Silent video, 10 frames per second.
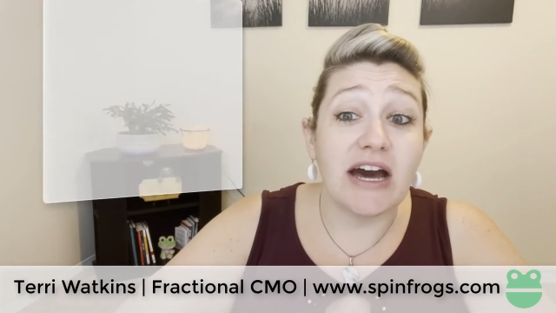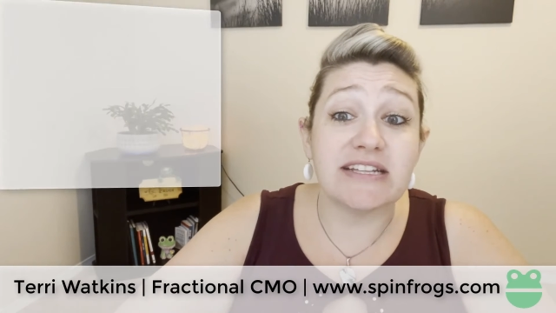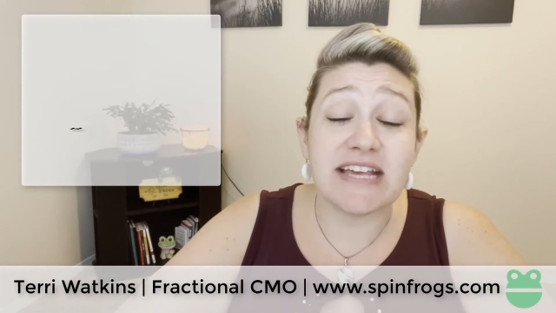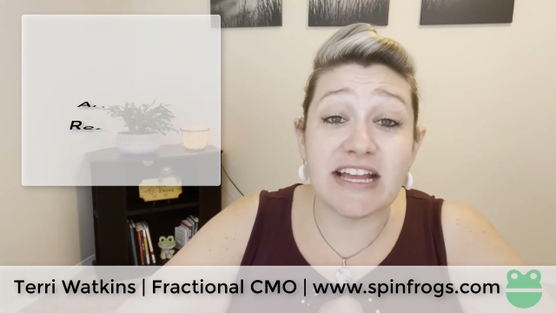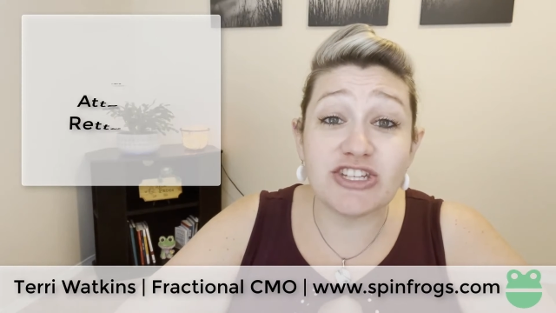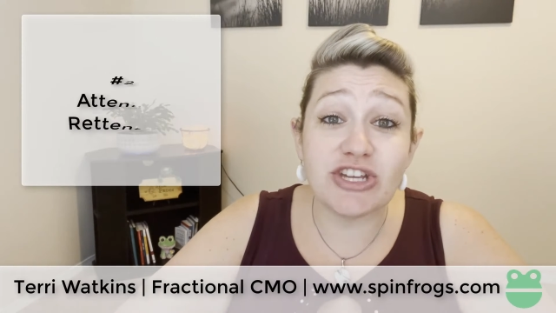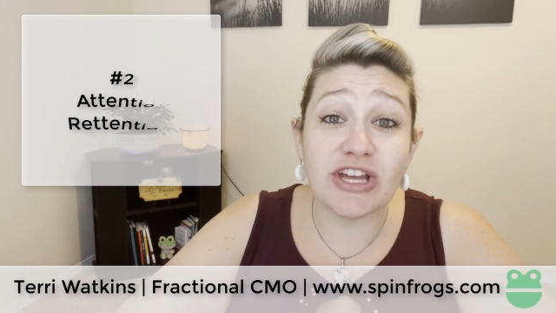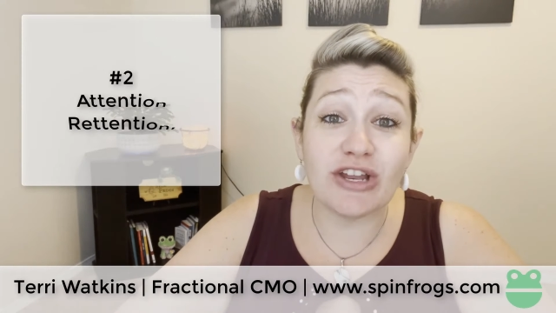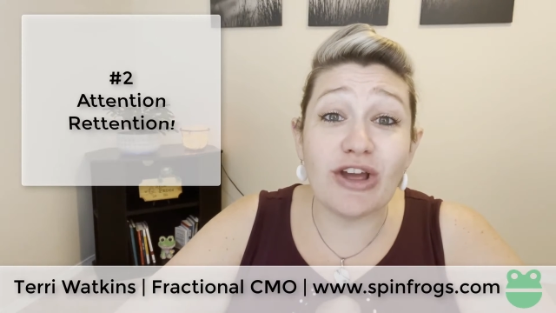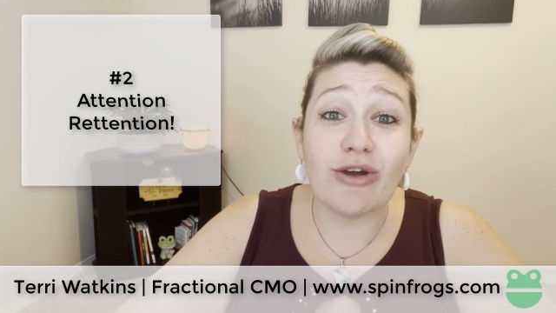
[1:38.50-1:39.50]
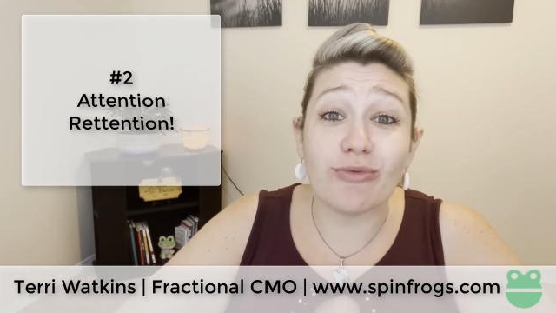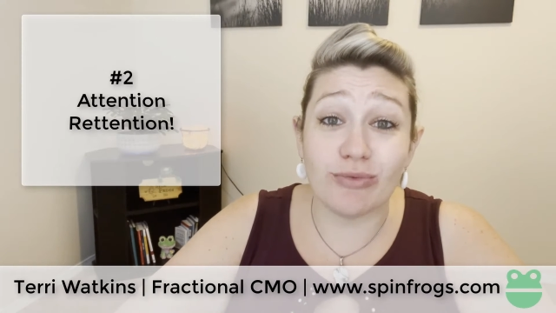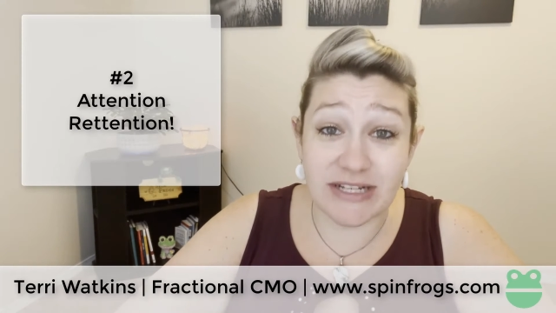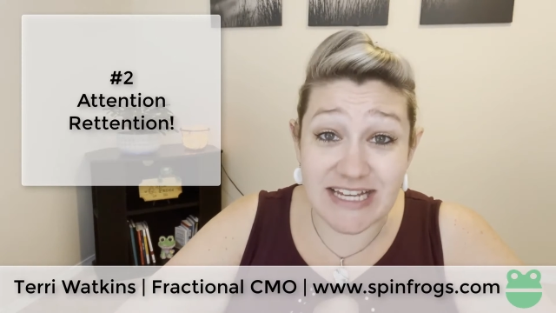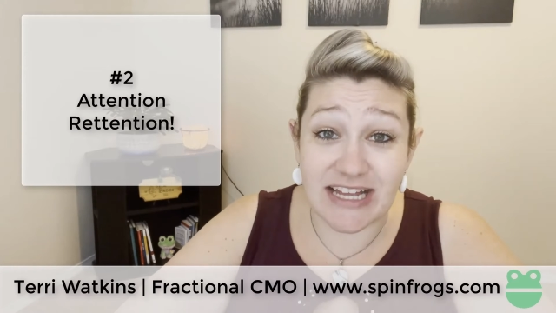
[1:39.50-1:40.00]
attention,
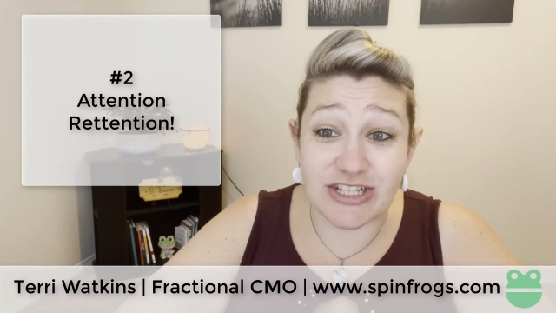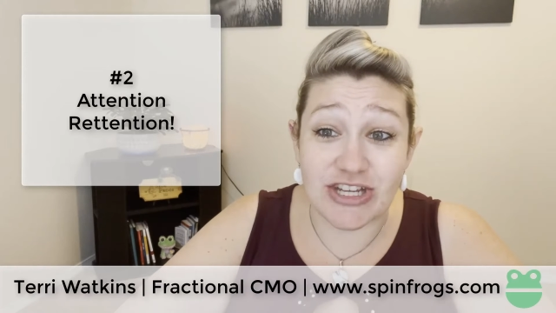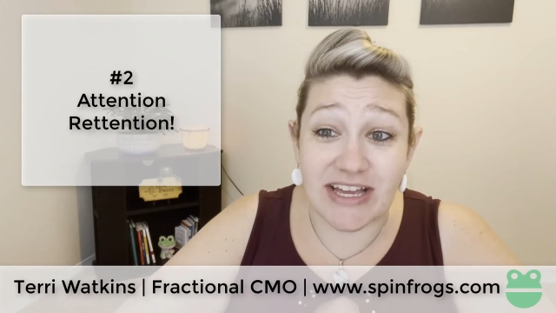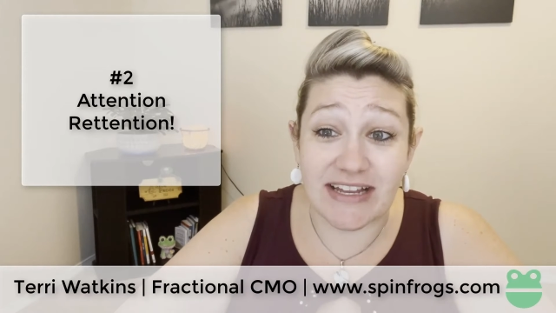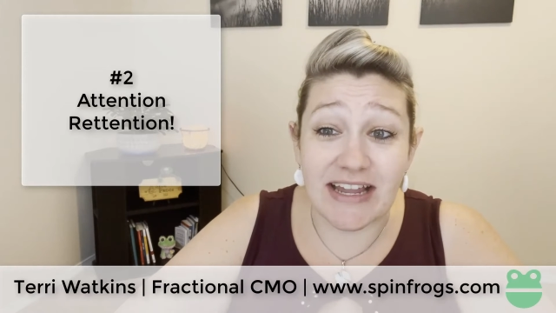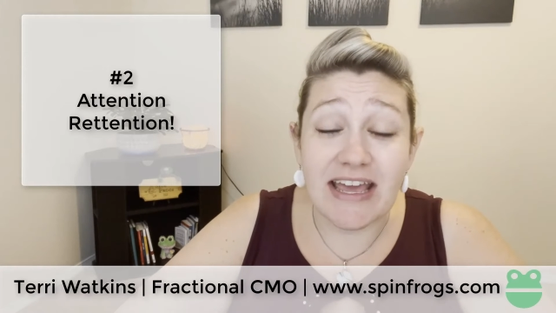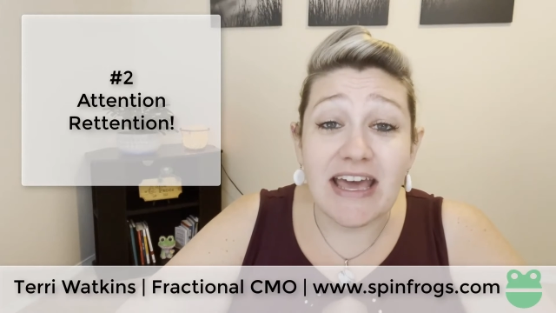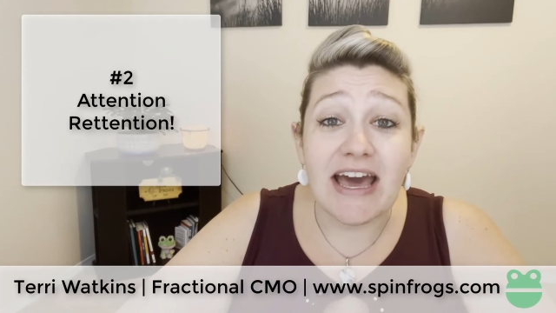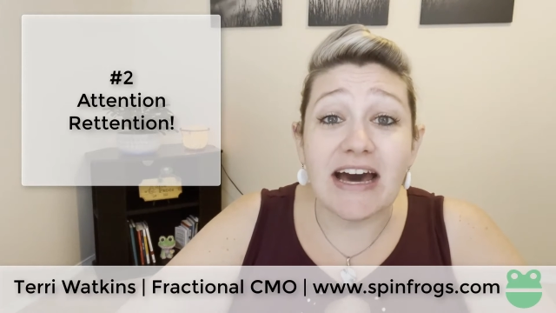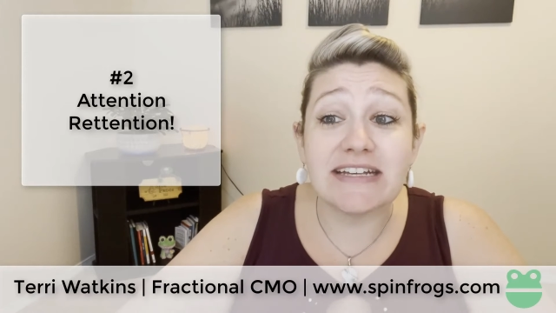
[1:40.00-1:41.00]
retention.